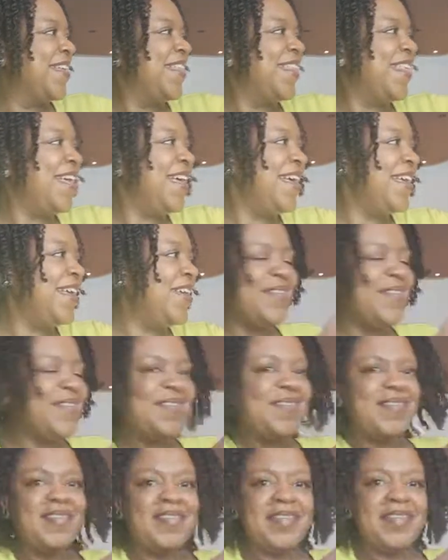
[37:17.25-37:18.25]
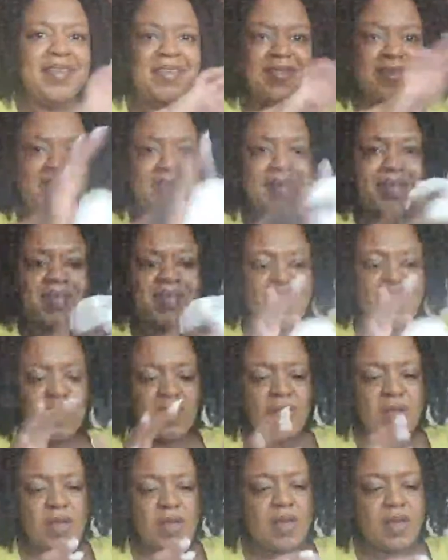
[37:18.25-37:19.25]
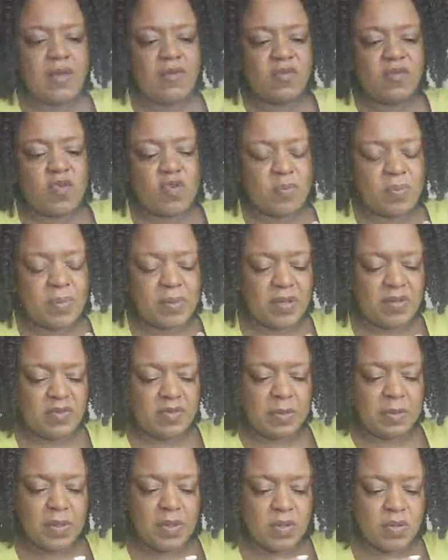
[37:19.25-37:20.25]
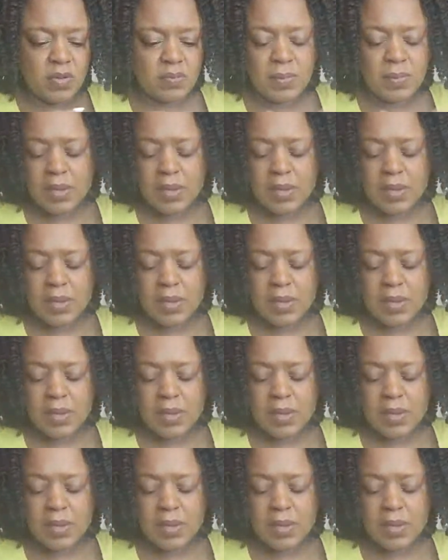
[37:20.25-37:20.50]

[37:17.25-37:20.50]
Thank you. Sorry, got a bit of lippy on my